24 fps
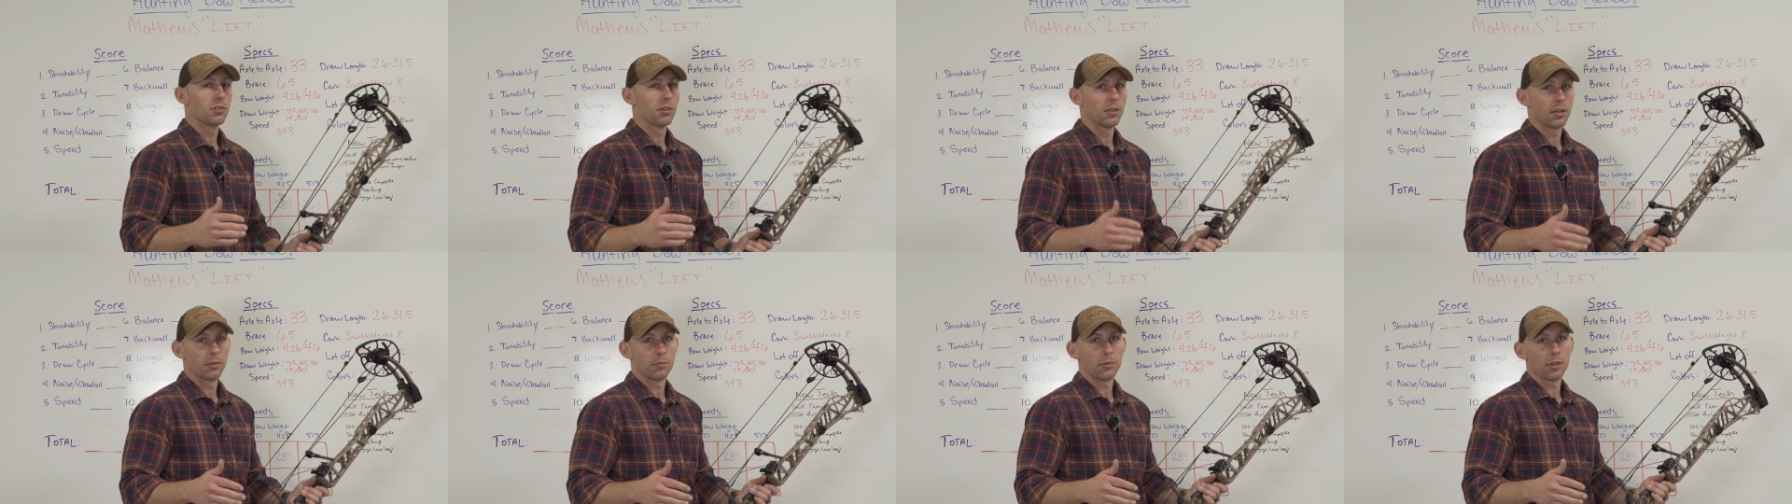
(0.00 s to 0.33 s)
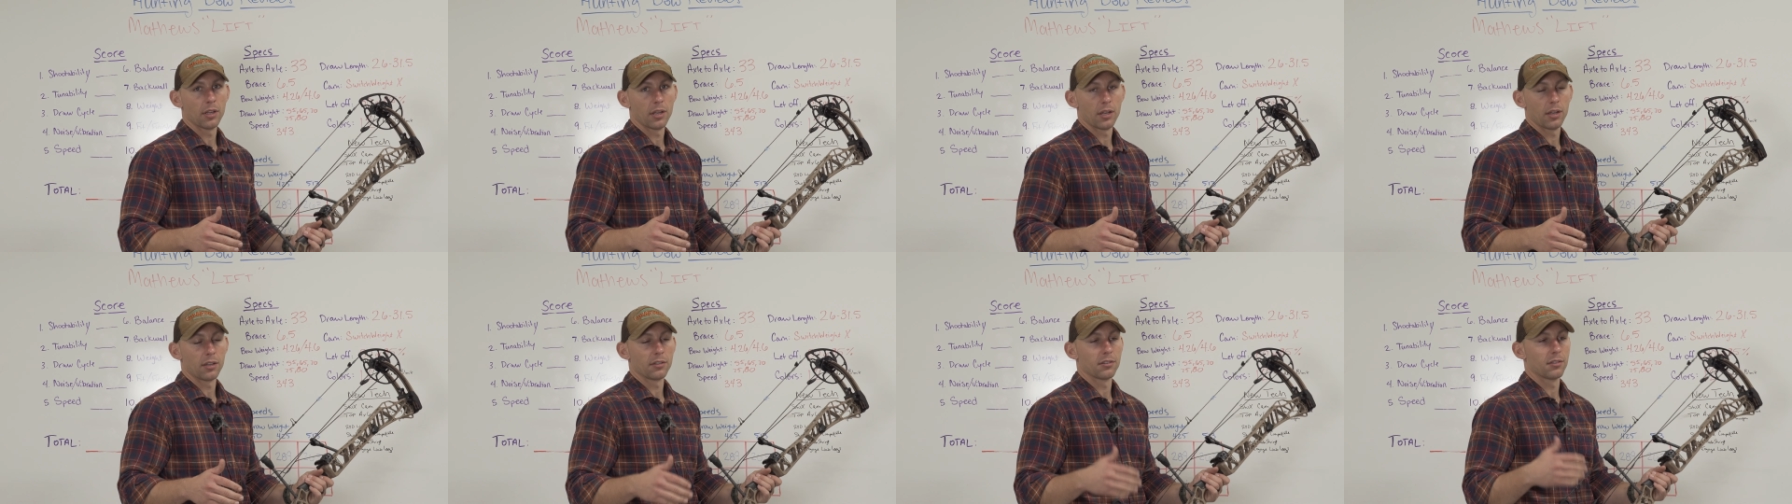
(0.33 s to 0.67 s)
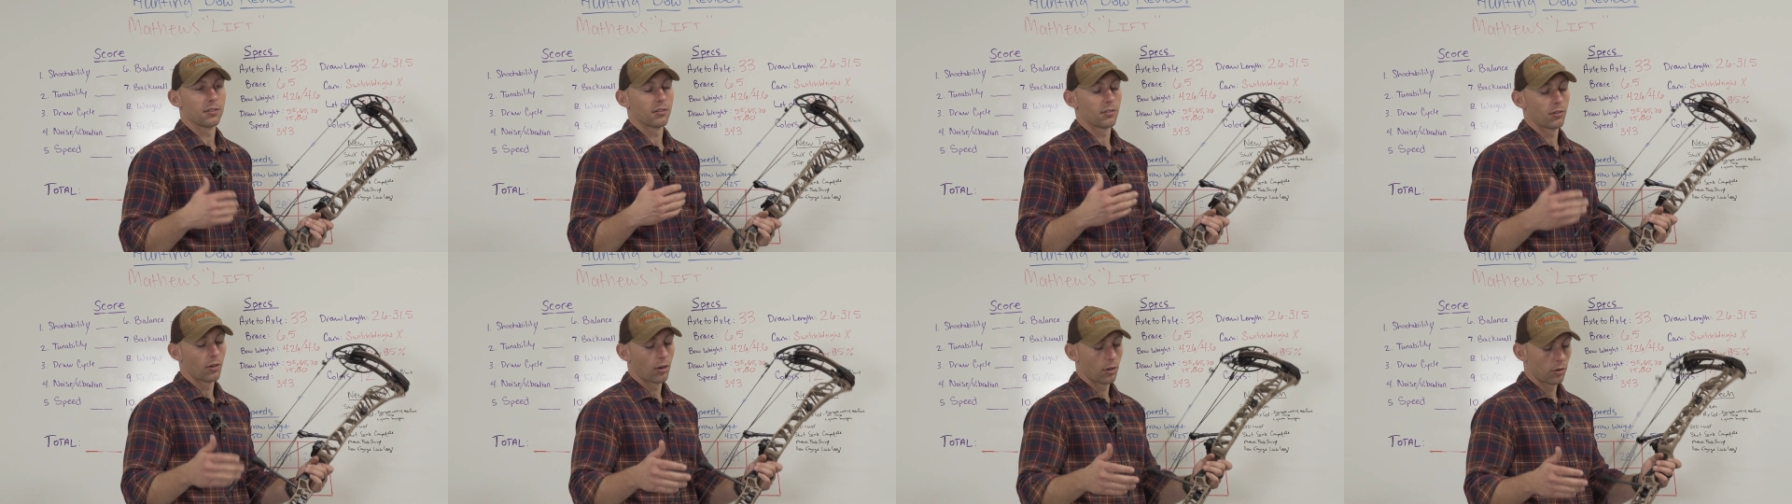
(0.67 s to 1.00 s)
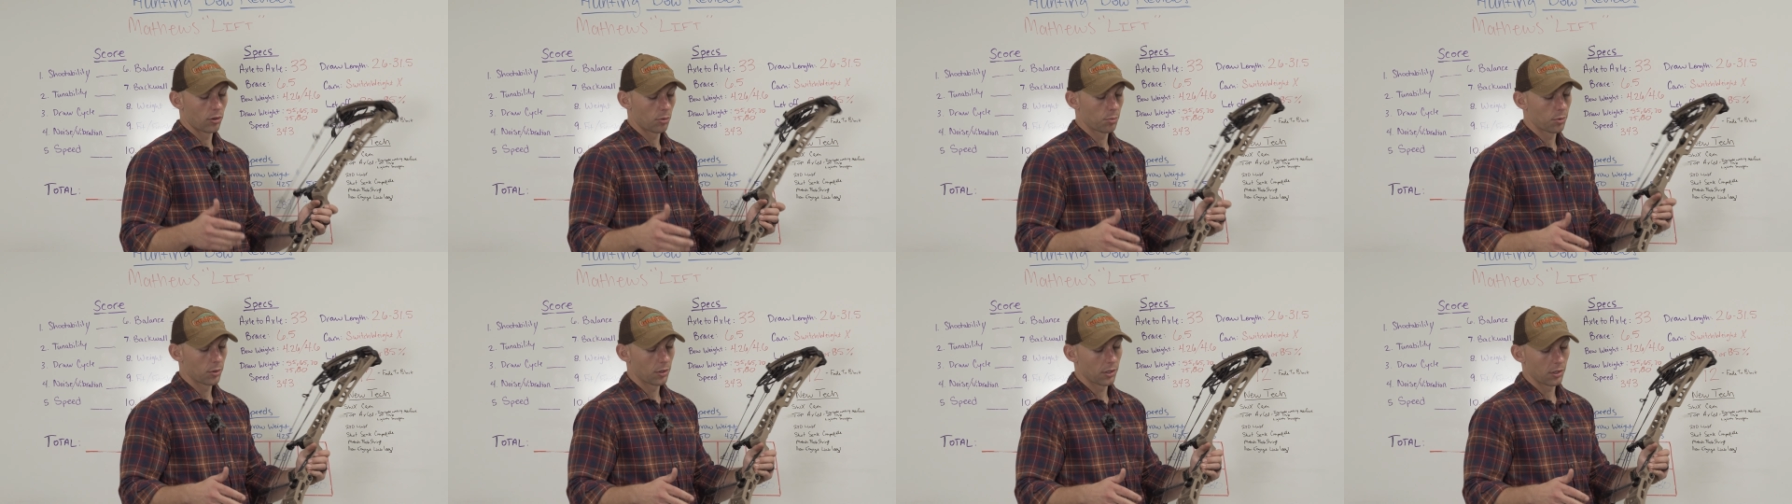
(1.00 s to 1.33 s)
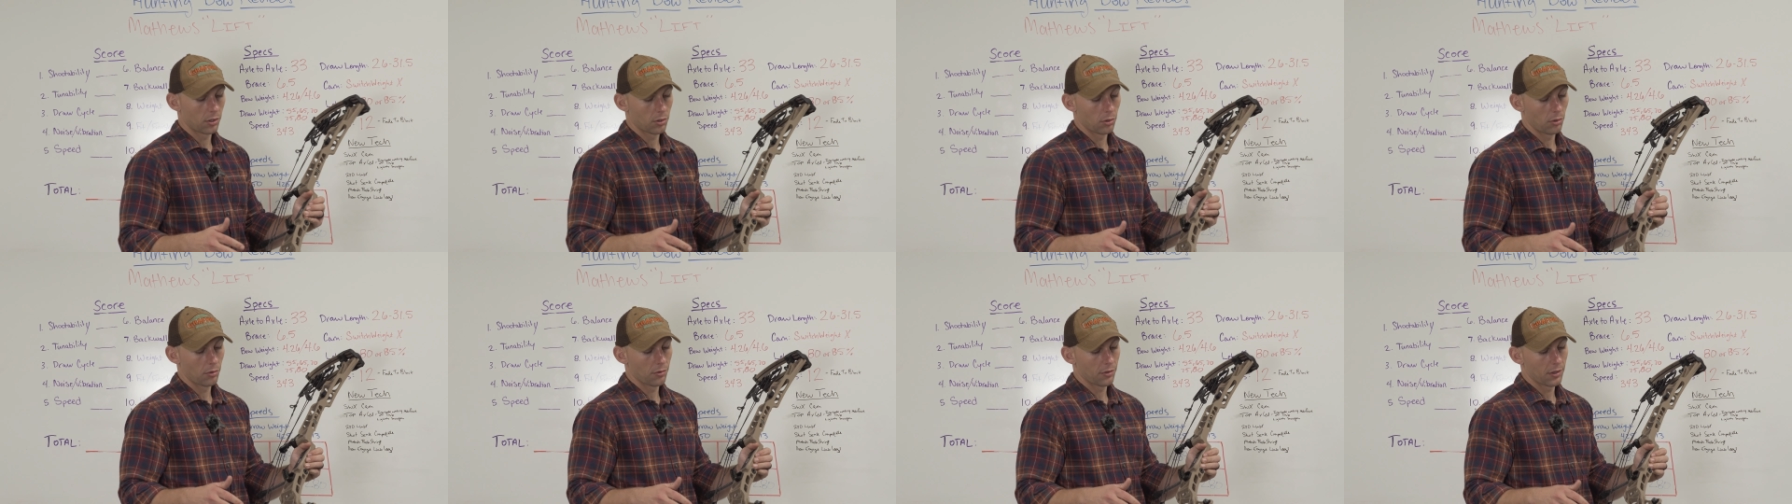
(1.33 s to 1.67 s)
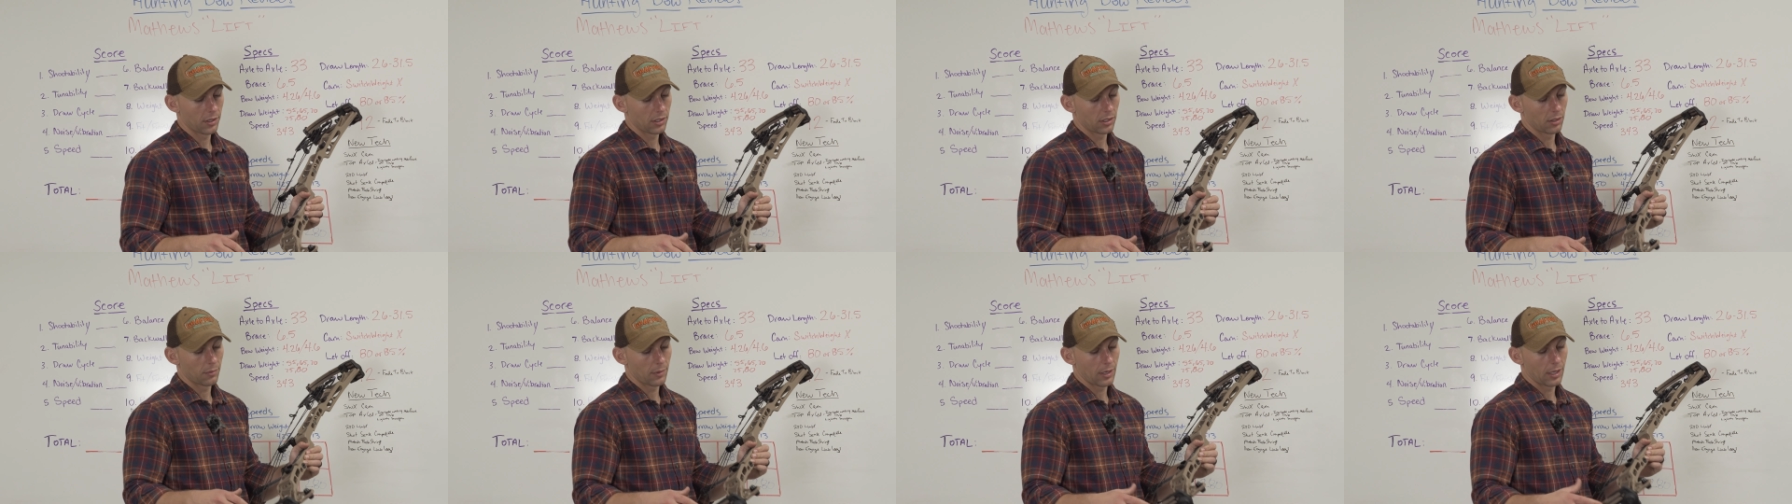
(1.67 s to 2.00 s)
limb legs is another pretty cool
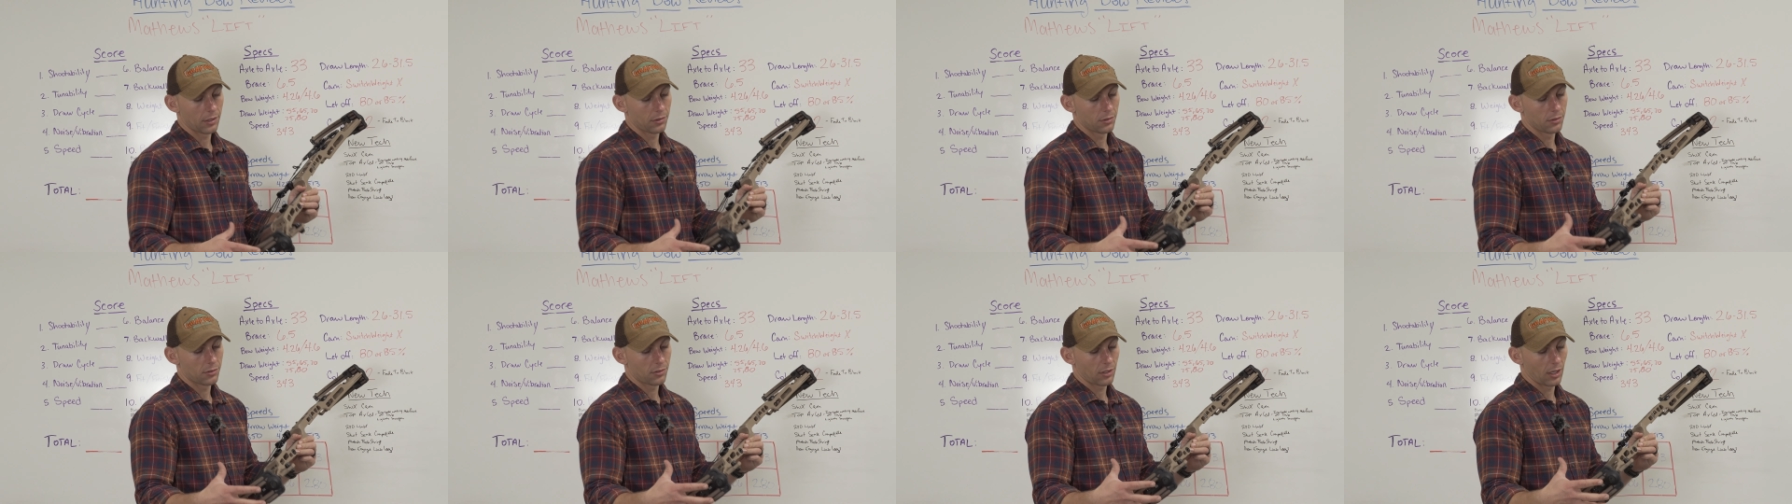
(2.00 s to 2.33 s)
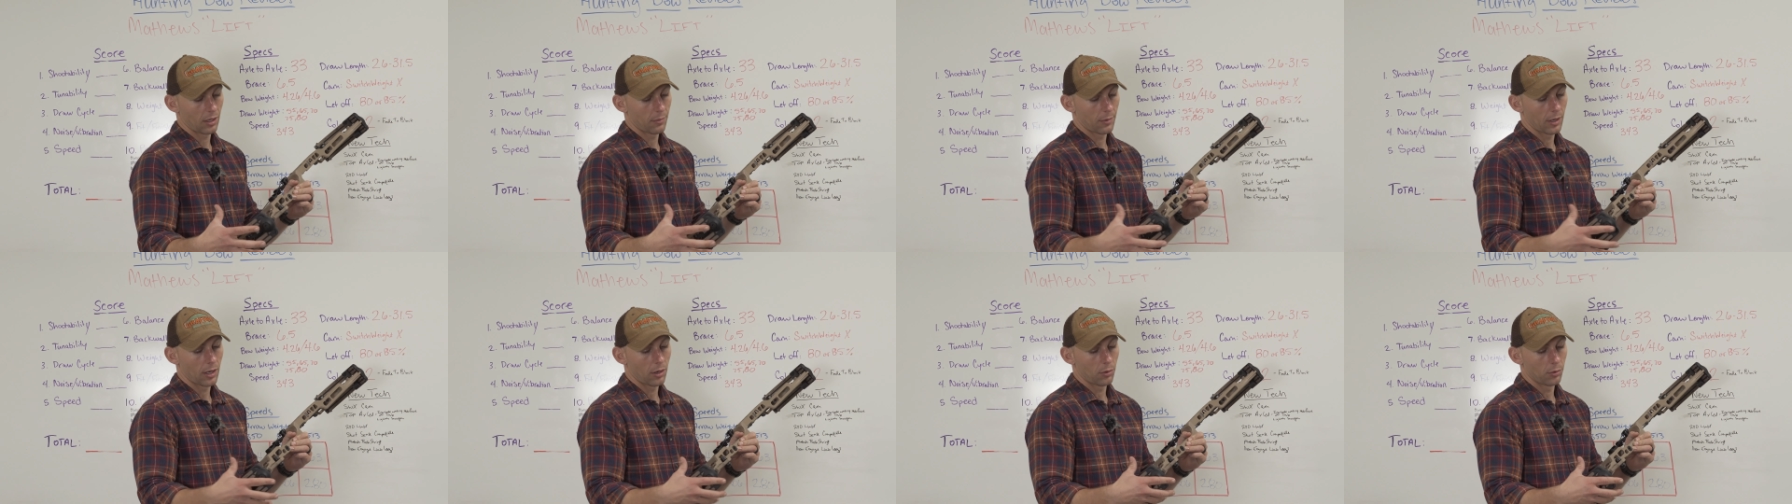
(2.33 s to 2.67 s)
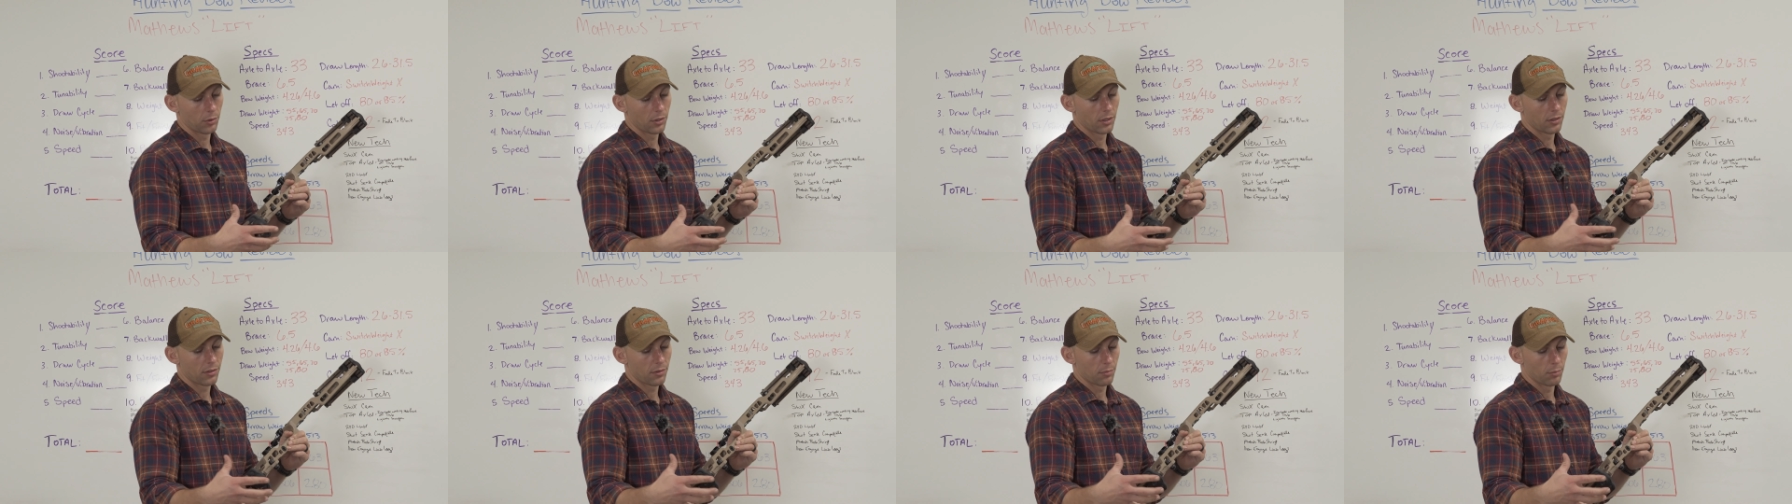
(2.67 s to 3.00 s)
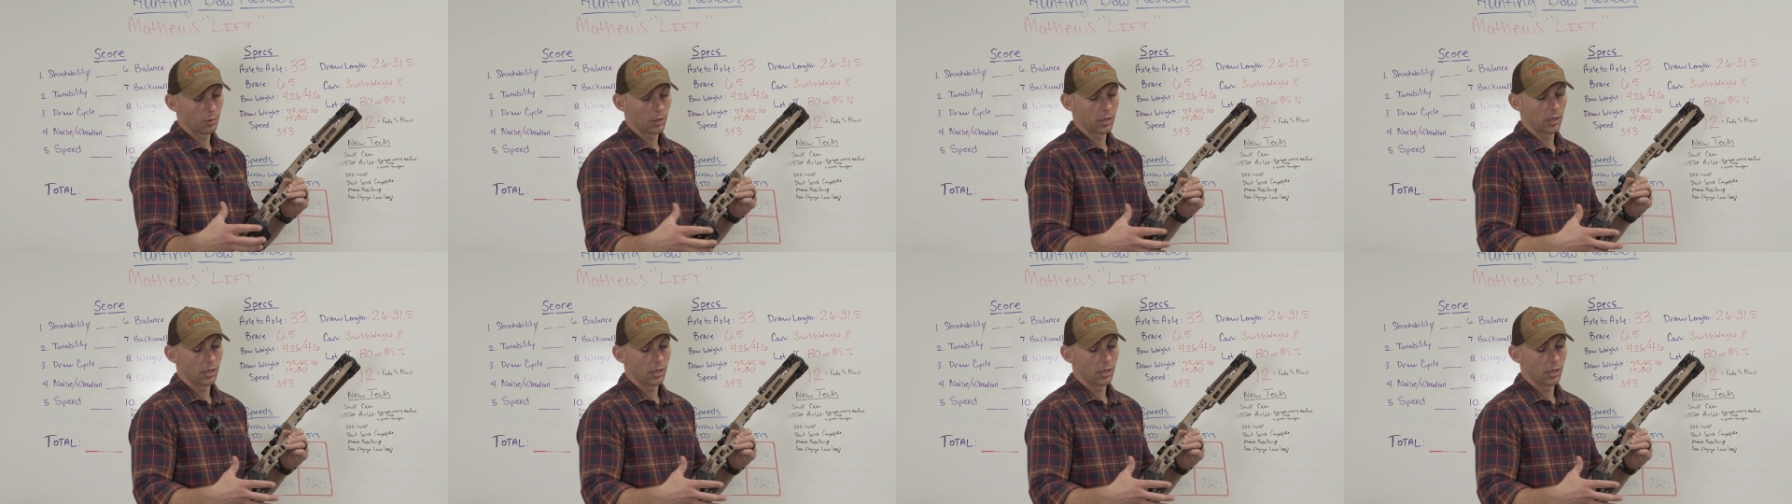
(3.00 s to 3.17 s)
thing that Mathews came out with,